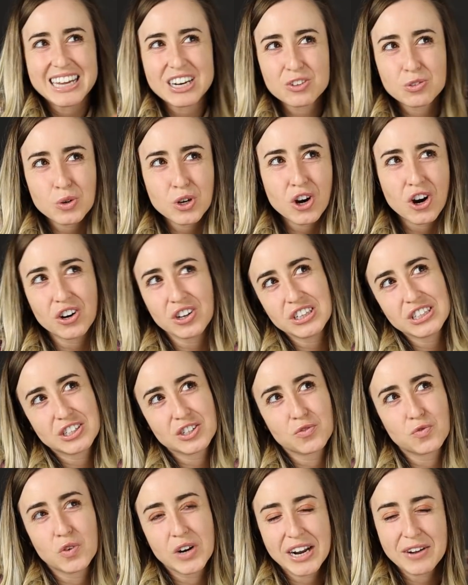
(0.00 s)
that is regardless
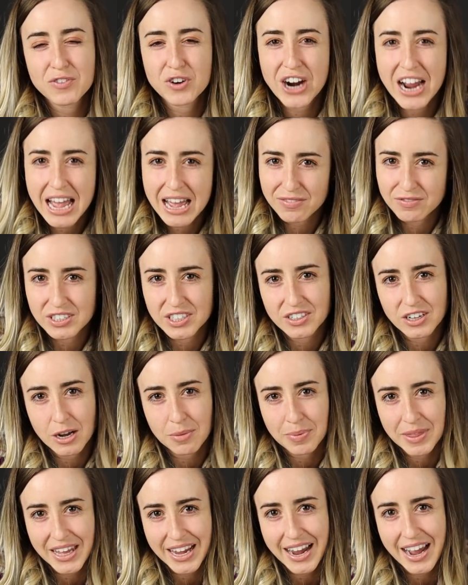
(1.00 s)
of whatever
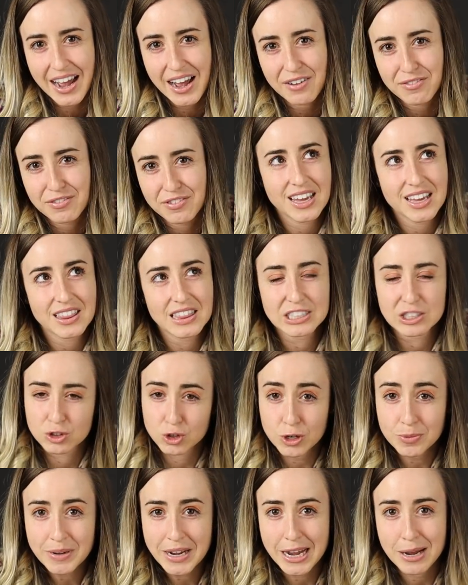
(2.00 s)
f-stop they have. The
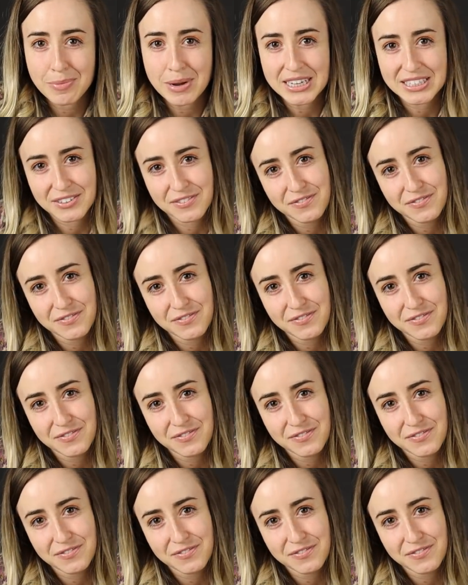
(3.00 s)
Streamcam has a